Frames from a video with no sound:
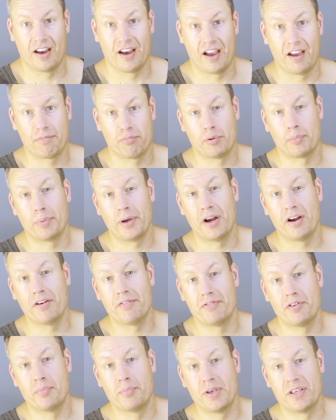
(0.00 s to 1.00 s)
I've prepared a
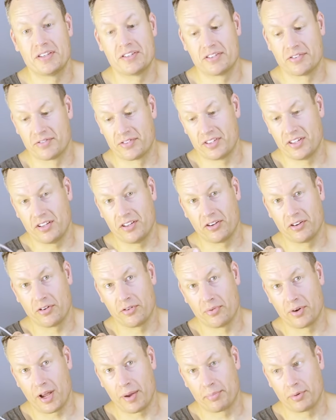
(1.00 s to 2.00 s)
few pieces of
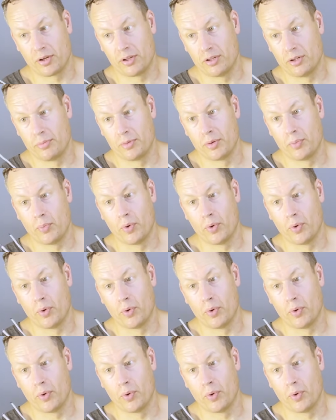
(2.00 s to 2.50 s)
silicone wrapped aluminum